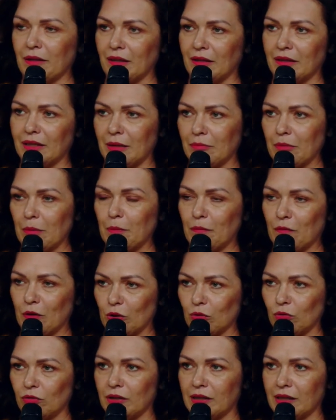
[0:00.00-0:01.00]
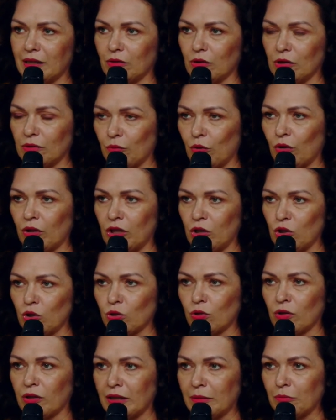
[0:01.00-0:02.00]
Of course, I want the war to be
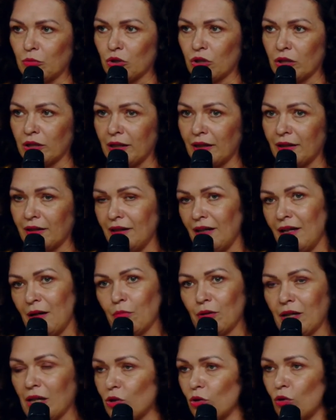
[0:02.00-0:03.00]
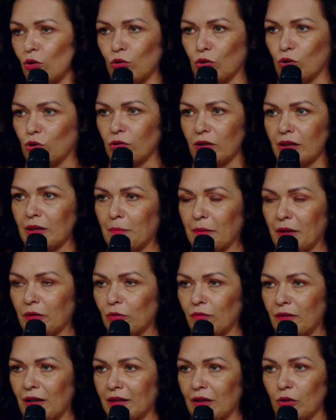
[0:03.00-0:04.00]
over. I agree with Andriy that
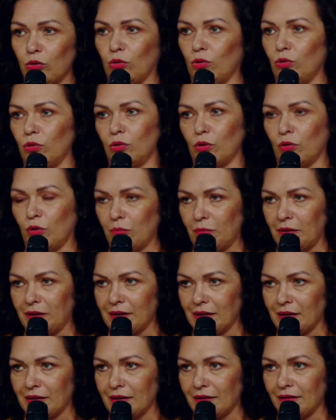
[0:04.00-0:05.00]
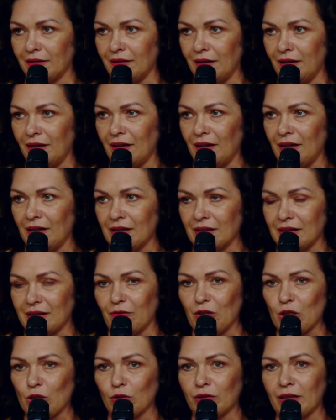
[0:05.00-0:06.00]
we need to get back to our
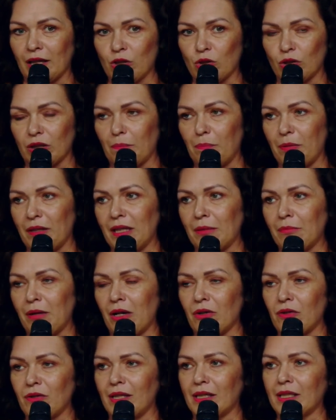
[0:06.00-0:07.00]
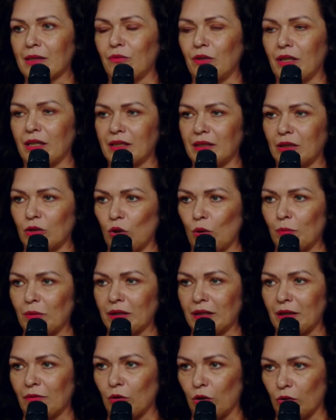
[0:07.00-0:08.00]
usual pace of life because
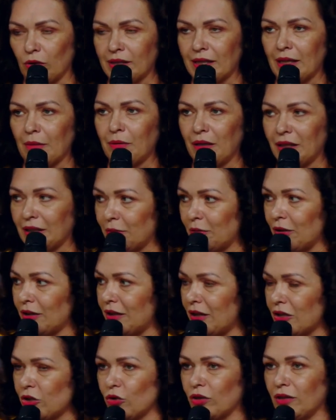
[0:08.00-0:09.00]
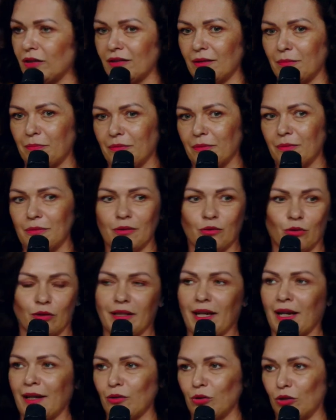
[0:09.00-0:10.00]
I did not plan to do that
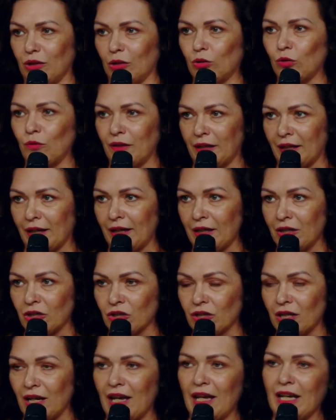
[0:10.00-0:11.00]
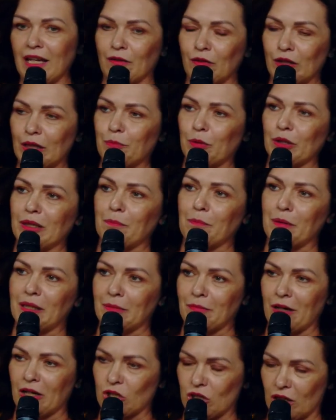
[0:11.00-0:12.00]
until today. And uh,
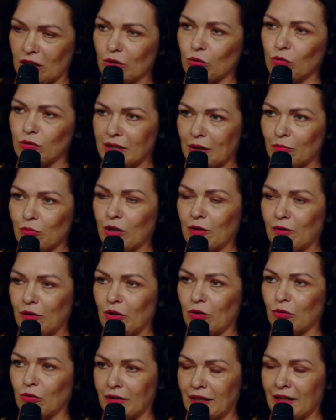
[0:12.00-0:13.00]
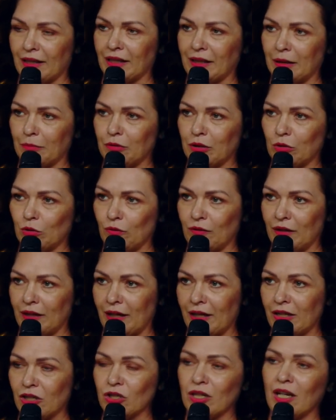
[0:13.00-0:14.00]
sometimes you need
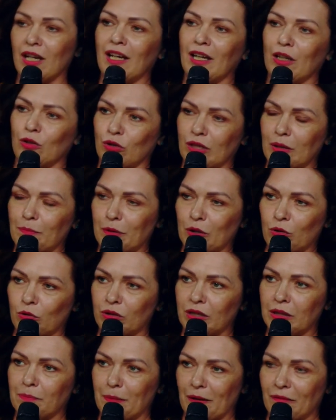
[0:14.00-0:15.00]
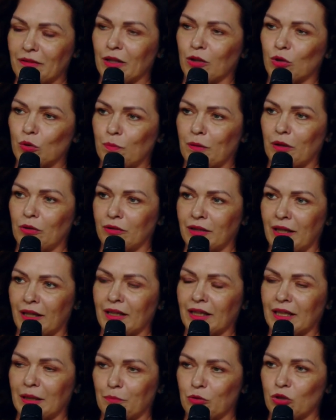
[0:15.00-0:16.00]
to approach people who you
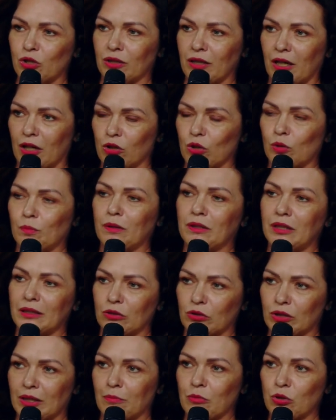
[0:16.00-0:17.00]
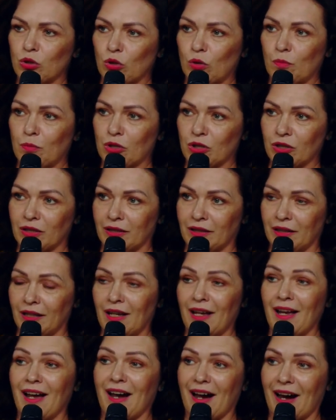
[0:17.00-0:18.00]
trust and they approach people who they
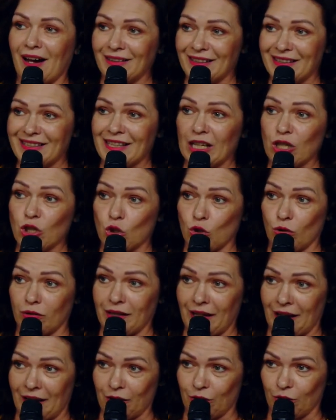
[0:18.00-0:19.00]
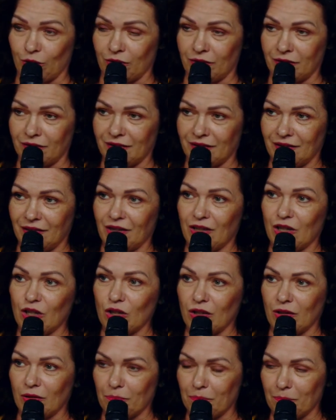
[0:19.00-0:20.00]
trust and then they come back and
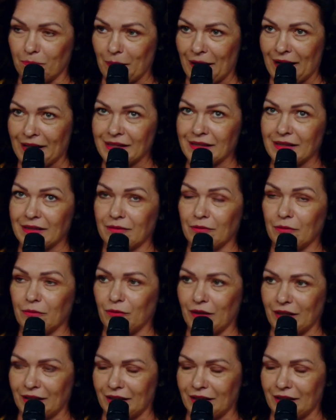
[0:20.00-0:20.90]
they do what you do.